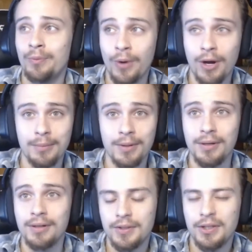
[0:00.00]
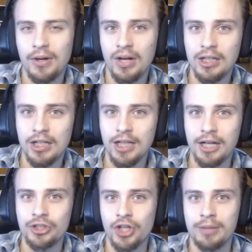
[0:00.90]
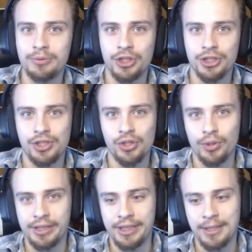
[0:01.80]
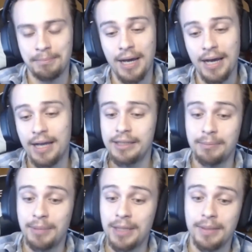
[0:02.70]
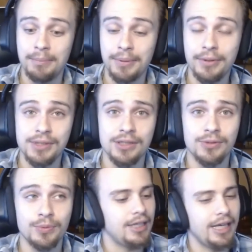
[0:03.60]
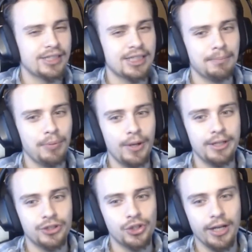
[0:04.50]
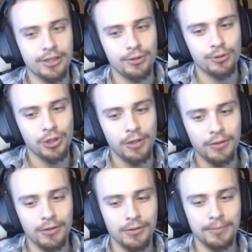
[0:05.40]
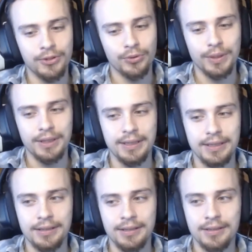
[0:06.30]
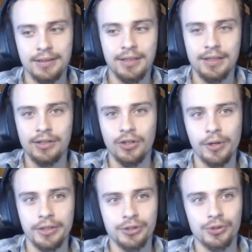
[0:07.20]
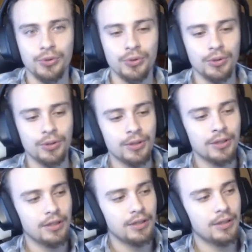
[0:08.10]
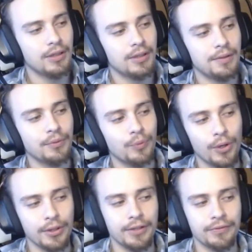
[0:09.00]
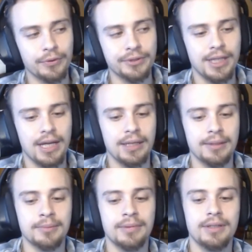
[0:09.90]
Walmart. You know, a lot of jobs just in order to get by and to pay my bills this week. At some point, trying to juggle between going to school, working full-time,